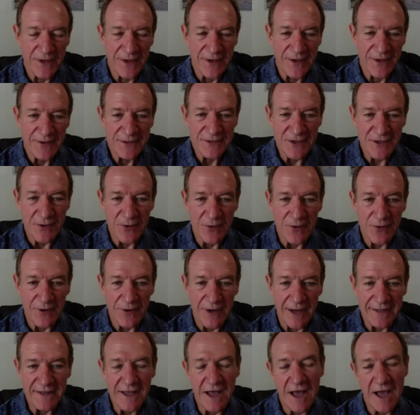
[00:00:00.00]
So
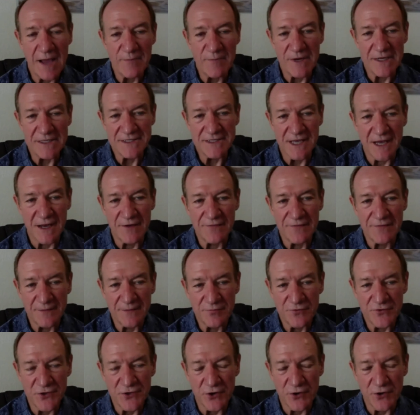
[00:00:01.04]
I time myself at
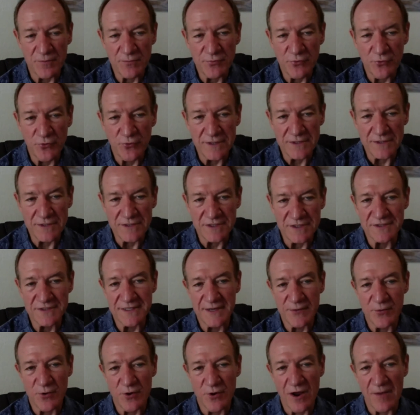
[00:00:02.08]
certain points to see
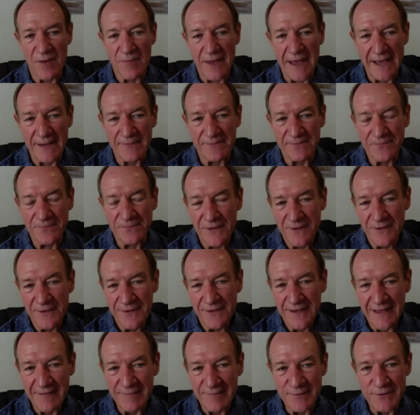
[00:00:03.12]
where I'm at.
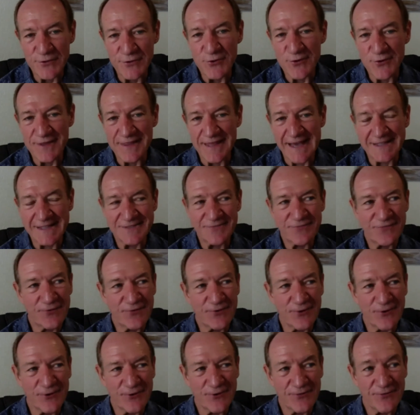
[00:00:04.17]
I've been doing that
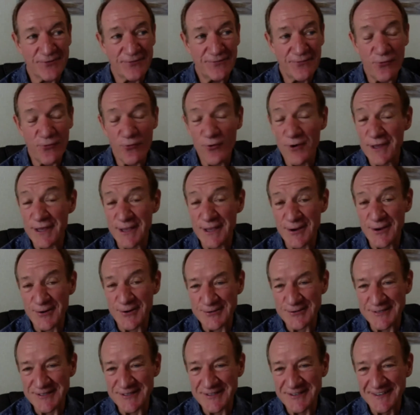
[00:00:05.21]
for 4
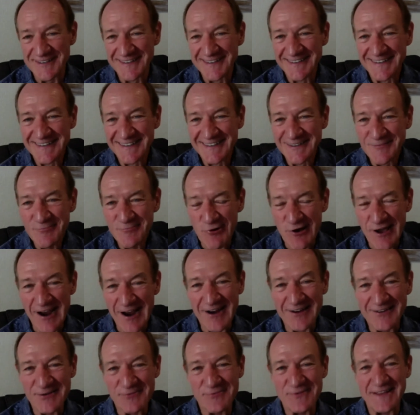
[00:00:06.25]
years prior
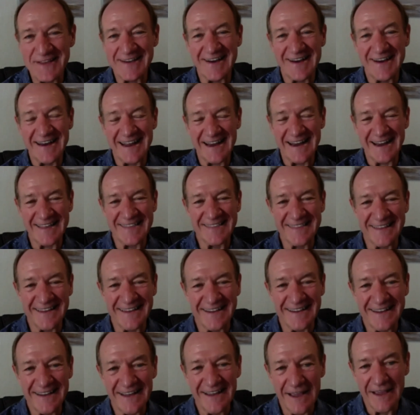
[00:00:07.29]
to being on
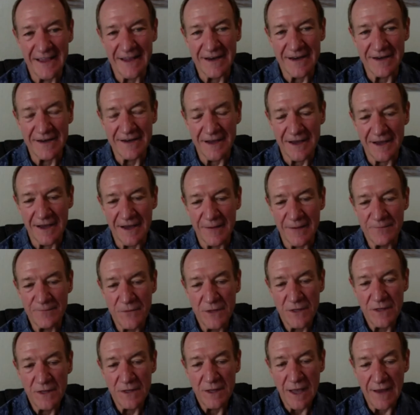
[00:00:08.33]
anything, and
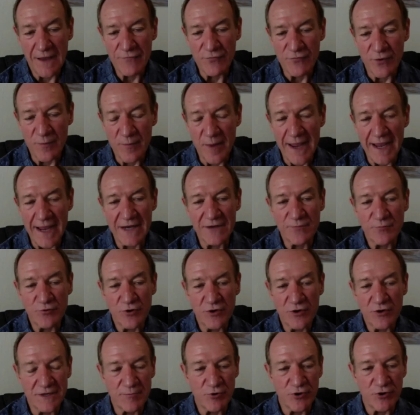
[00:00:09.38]
I've remained
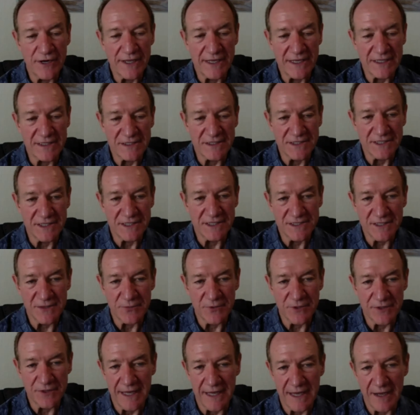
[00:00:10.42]
pretty consistent
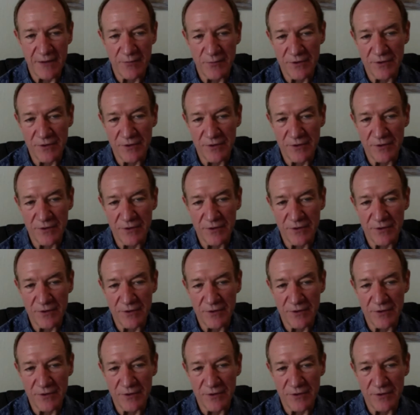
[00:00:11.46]
with that.